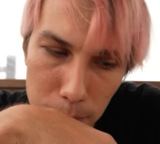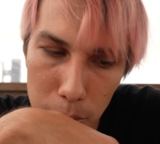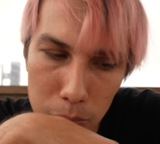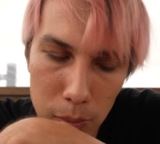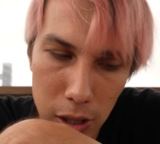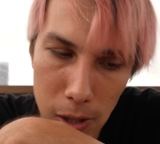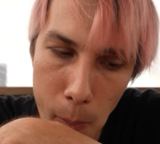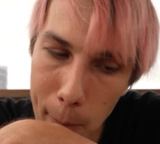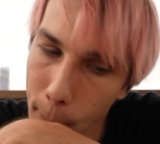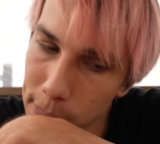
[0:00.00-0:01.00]
probably
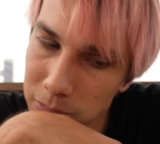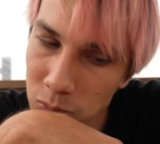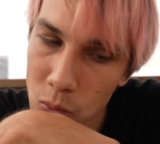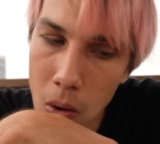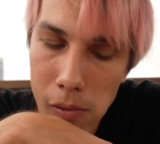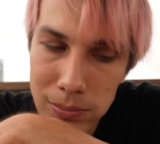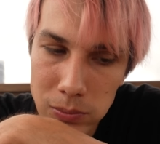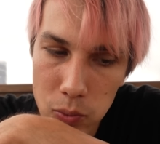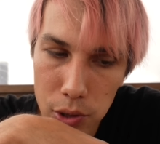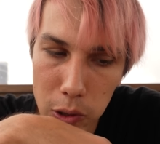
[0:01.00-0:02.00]

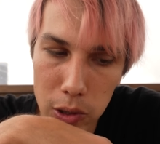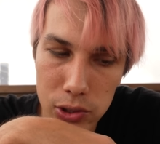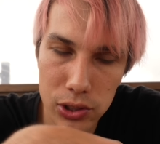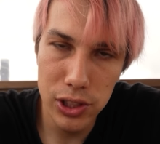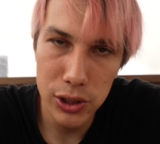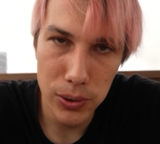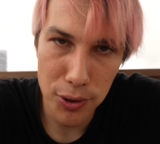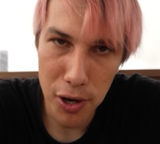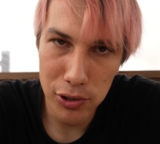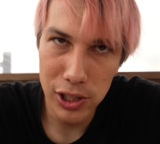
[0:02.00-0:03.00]
the closest thing to
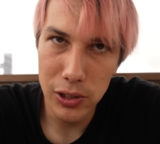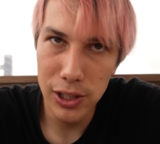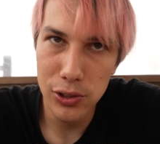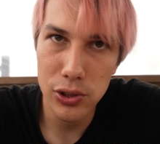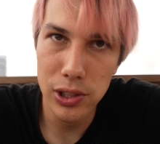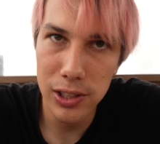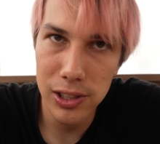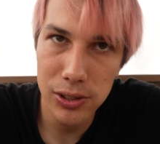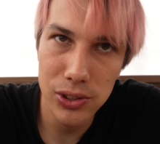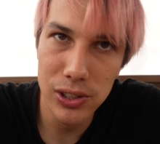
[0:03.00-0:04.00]
authentic like
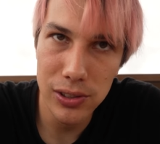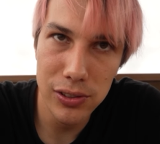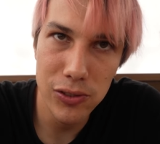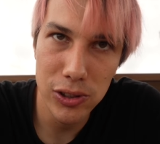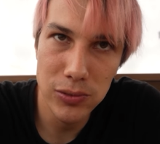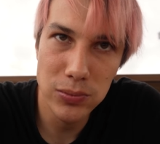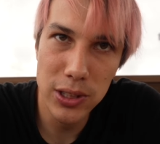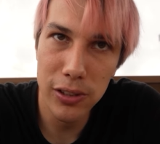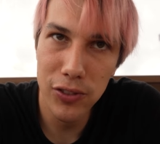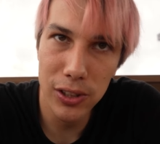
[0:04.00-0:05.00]
Australian New Zealander food that
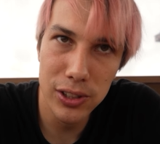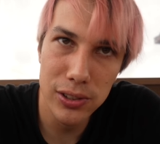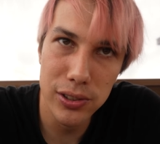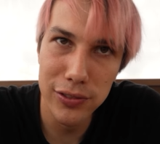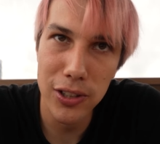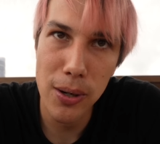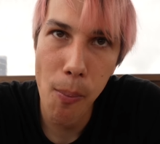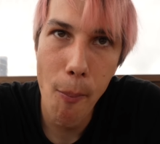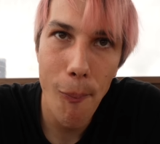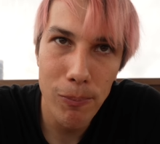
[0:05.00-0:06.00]
I've found here so far.
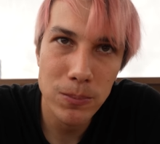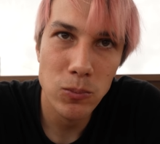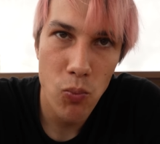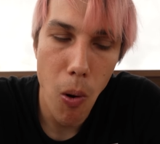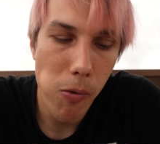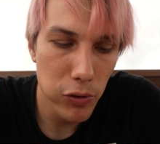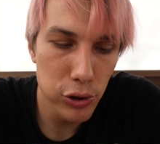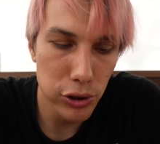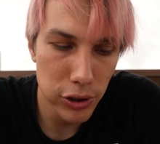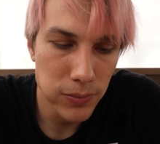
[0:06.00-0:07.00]
Mm. For
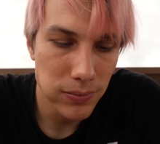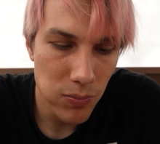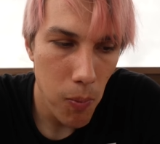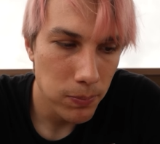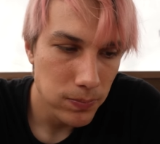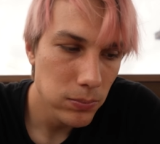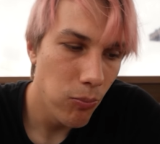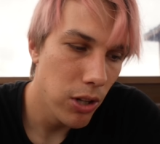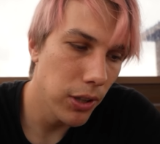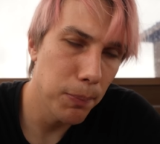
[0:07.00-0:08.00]
sure.
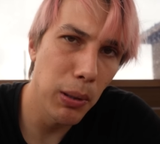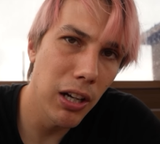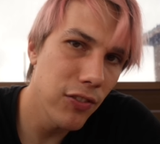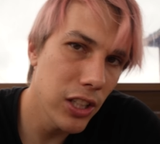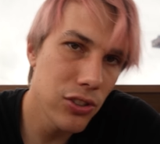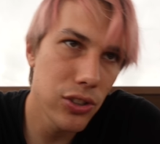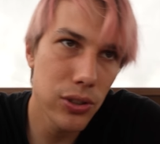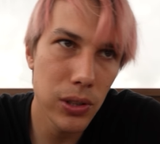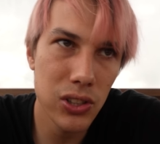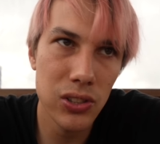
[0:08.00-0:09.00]
Like Pie Face used
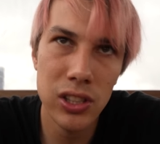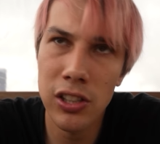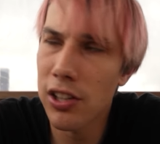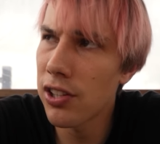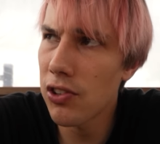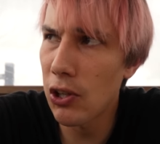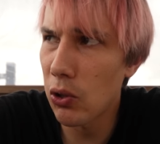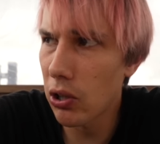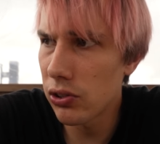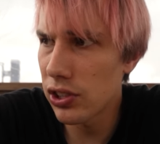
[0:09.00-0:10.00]
to exist here. I think they all
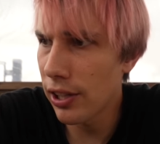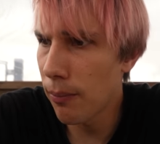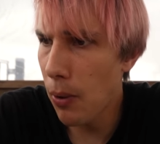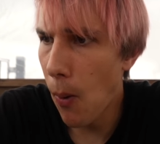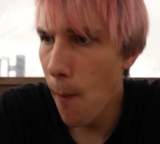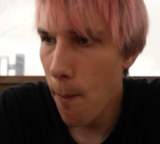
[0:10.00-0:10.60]
closed down, but